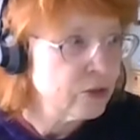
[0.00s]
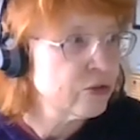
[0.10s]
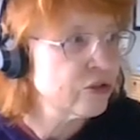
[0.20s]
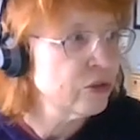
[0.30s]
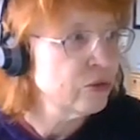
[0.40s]

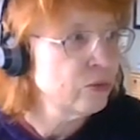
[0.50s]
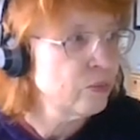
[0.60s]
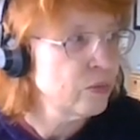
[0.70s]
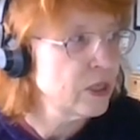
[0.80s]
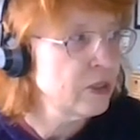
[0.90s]
So
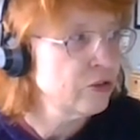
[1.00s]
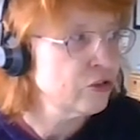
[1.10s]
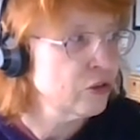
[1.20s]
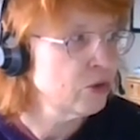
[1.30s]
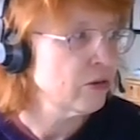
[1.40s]
in
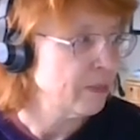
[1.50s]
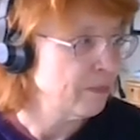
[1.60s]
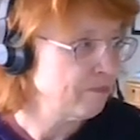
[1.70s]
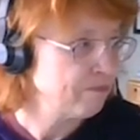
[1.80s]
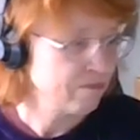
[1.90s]
summary,
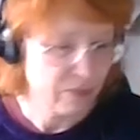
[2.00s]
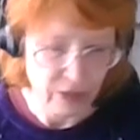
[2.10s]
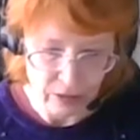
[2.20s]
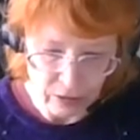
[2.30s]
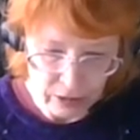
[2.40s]

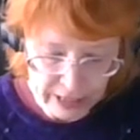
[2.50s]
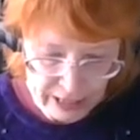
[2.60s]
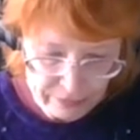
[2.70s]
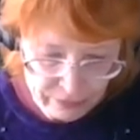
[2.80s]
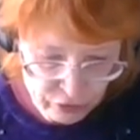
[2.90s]
I
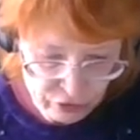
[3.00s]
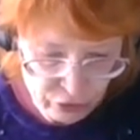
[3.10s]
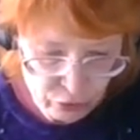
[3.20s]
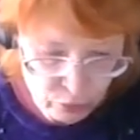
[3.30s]
came to two